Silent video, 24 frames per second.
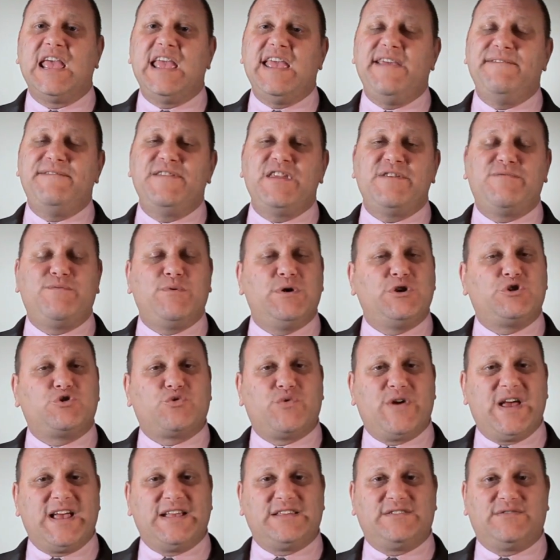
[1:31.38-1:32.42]
Even if we
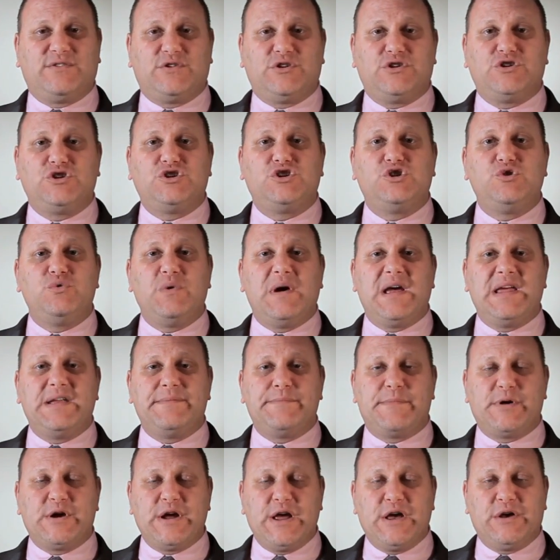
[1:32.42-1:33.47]
transfer two
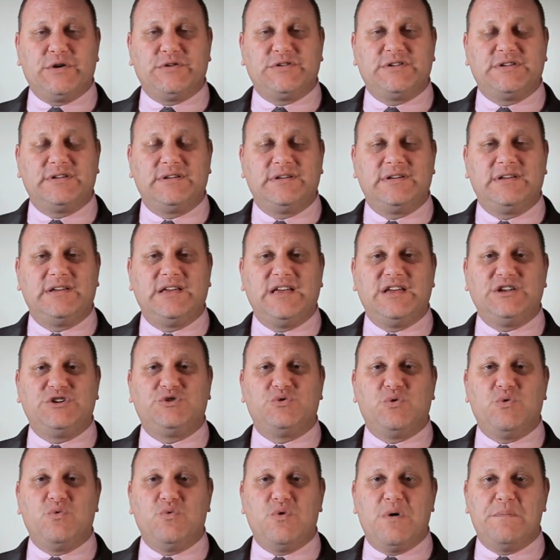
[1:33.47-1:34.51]
embryos
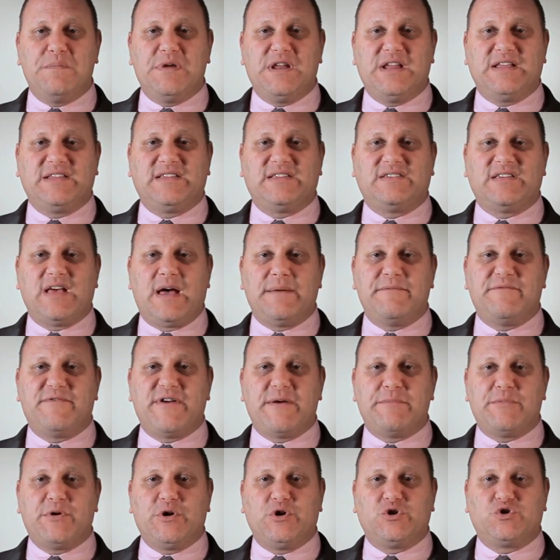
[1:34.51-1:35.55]
into a woman at the time of
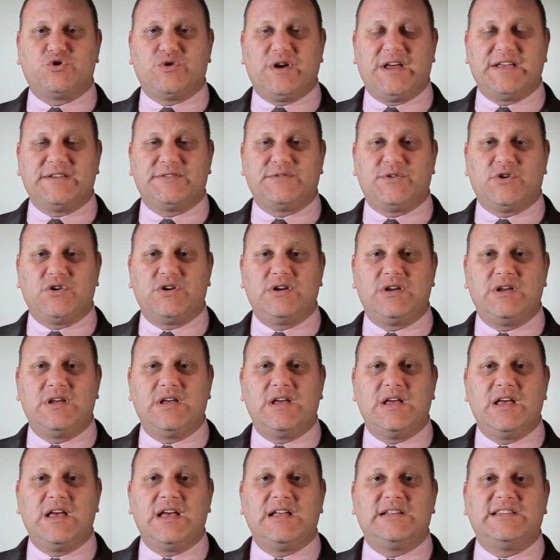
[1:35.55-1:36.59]
embryo transfer,
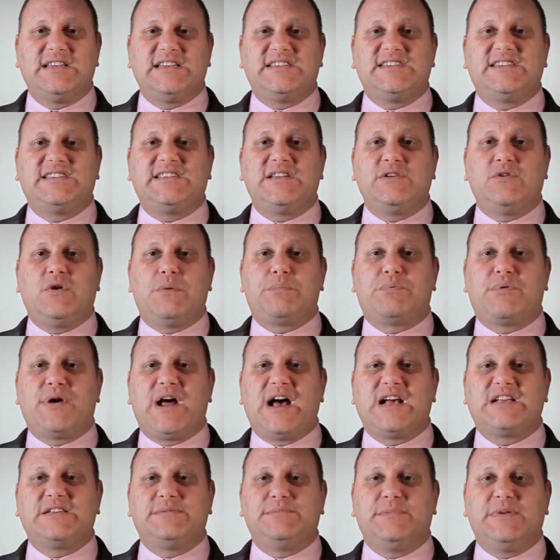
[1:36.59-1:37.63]
there's still
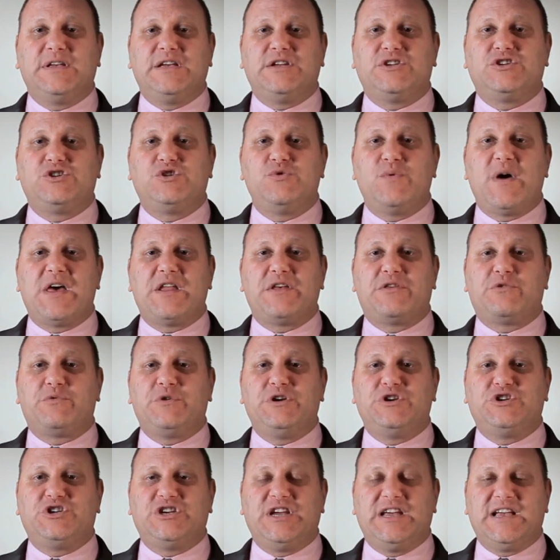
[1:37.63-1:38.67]
approximately a 2 out of
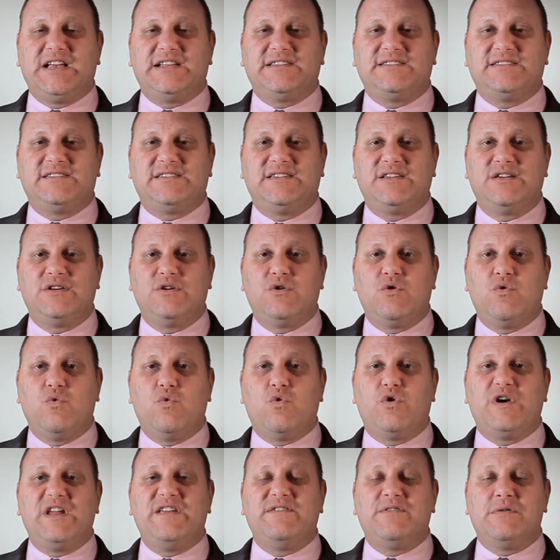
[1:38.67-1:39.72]
3 chance,
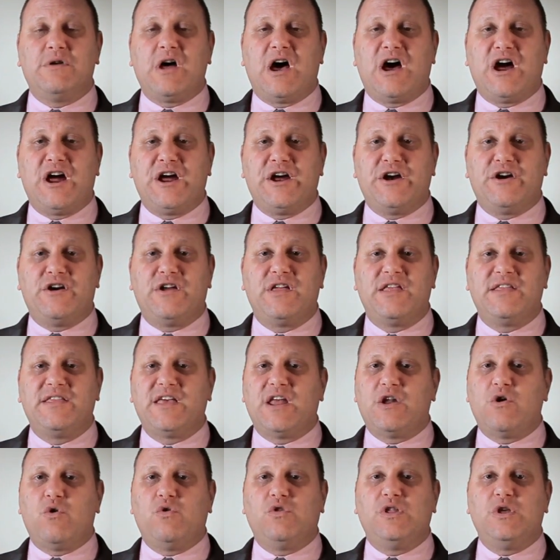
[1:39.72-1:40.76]
or even higher,
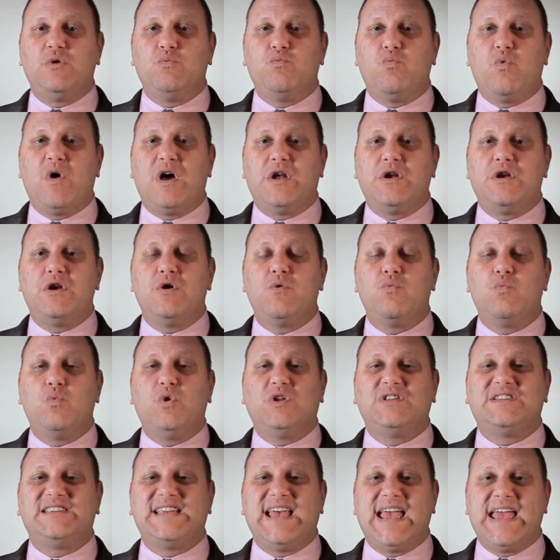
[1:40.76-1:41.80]
that only one
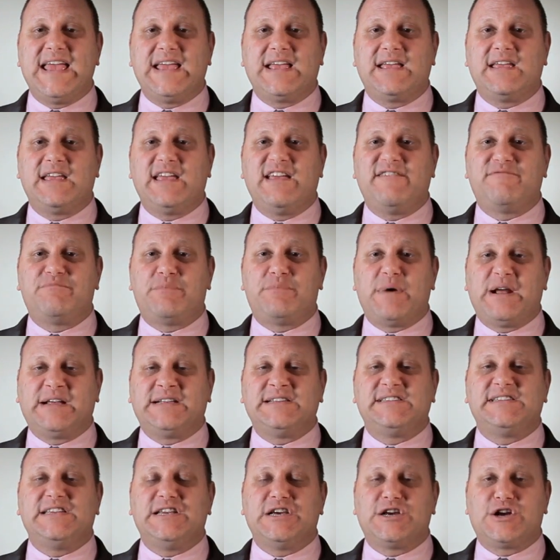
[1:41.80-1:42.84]
will take if
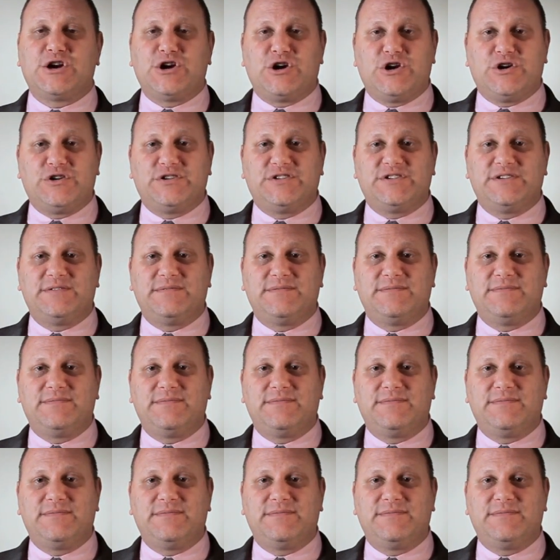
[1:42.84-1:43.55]
pregnancy occurs.